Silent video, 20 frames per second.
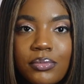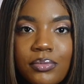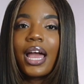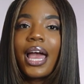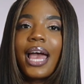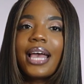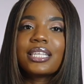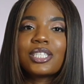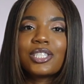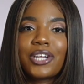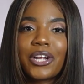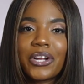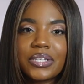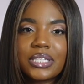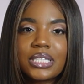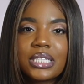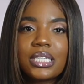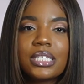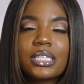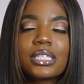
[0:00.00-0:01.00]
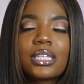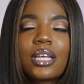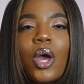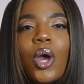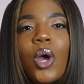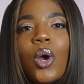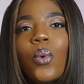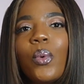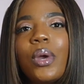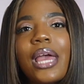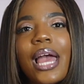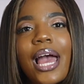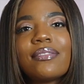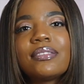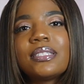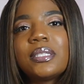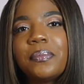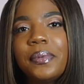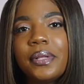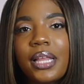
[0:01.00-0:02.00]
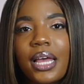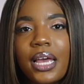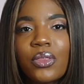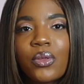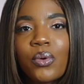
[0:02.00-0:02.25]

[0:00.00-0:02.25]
As nurses, we have to play